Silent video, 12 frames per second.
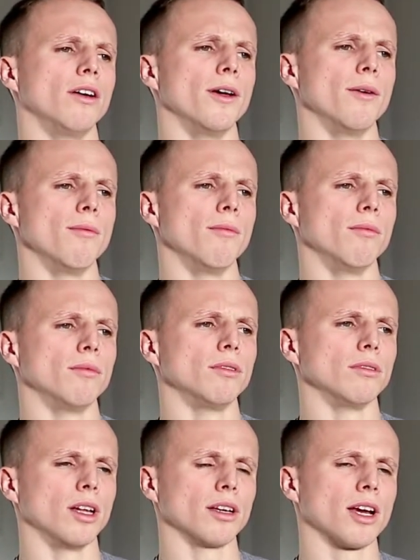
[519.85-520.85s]
And
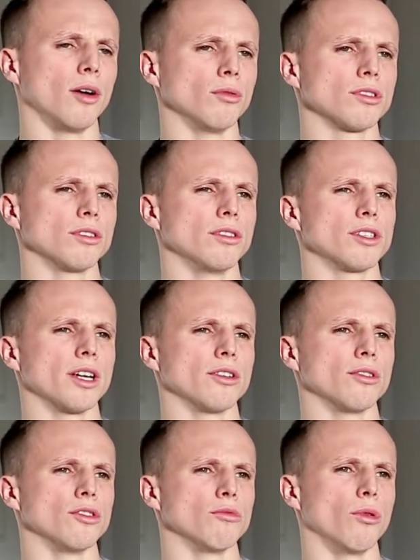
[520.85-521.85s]
like counselling
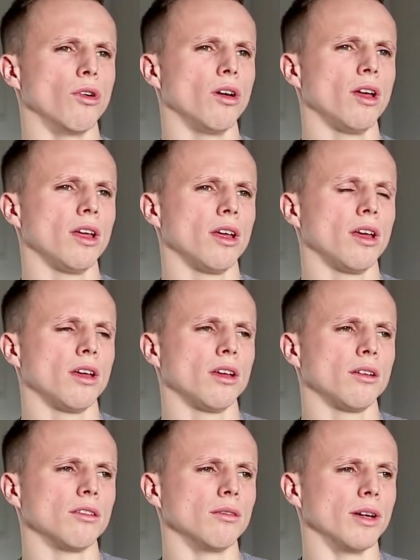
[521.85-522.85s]
sessions, but
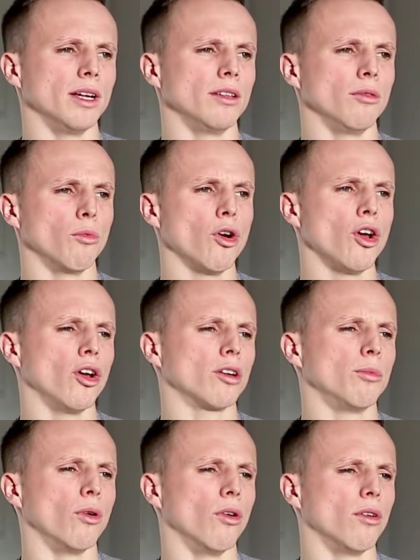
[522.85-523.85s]
like they
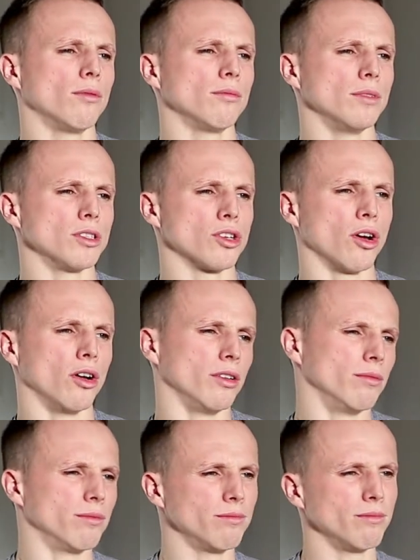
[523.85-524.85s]
work, but it's sort of
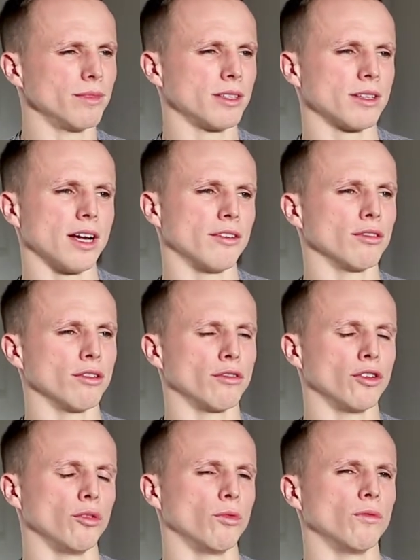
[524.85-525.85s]
after a
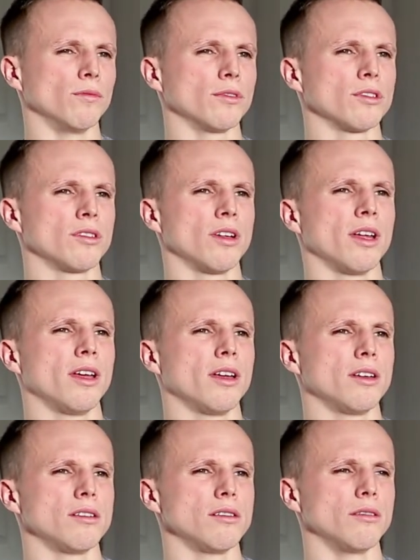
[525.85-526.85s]
few months
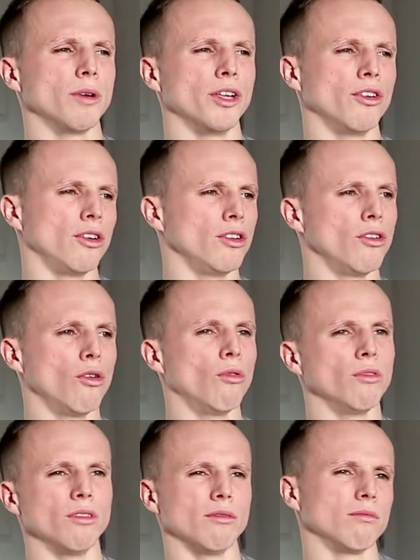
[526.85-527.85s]
when you're on your own
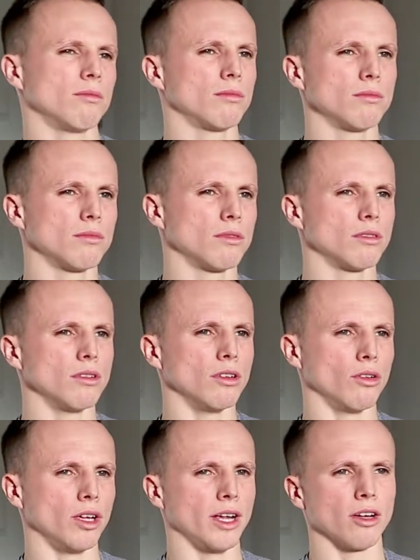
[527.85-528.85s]
and you
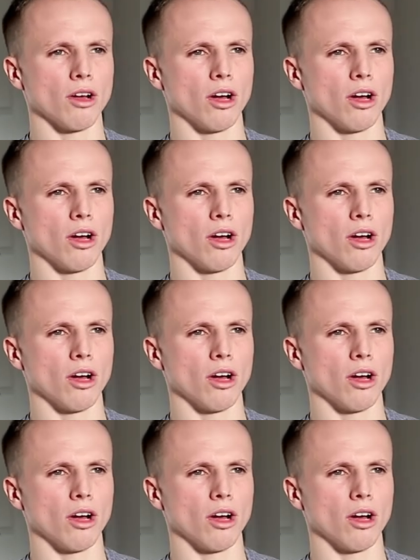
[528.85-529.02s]
ain't